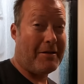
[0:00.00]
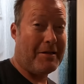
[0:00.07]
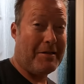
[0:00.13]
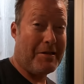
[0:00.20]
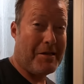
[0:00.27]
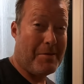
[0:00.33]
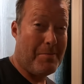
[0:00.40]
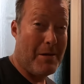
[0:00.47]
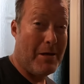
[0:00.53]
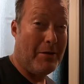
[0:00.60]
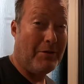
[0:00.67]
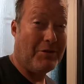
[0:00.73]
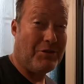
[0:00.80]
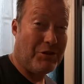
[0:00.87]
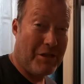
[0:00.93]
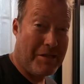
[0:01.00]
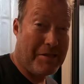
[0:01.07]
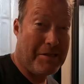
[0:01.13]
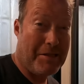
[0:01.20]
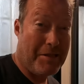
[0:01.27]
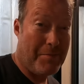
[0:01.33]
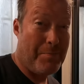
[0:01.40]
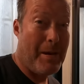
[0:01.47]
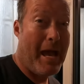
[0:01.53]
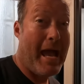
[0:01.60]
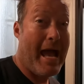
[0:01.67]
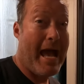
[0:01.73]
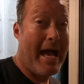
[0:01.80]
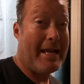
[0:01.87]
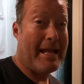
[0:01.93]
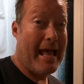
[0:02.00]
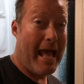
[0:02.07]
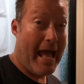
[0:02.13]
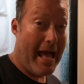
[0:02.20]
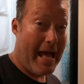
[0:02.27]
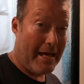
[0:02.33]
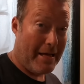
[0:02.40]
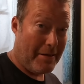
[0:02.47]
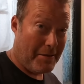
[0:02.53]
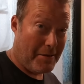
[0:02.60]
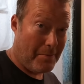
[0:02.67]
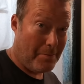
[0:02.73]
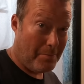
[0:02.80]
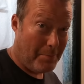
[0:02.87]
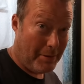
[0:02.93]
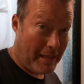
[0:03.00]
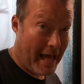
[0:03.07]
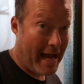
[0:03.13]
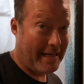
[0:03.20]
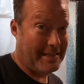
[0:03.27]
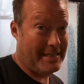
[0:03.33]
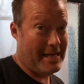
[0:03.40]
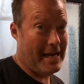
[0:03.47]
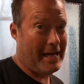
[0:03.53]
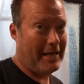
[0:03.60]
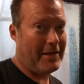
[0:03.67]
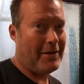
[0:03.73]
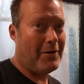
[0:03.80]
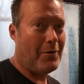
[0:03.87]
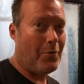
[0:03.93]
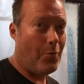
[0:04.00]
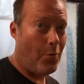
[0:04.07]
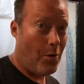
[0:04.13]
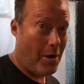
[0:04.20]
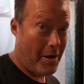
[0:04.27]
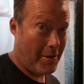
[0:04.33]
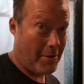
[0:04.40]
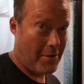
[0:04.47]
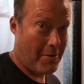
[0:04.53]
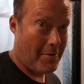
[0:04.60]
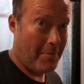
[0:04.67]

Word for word: can smell just as bad as black tank water.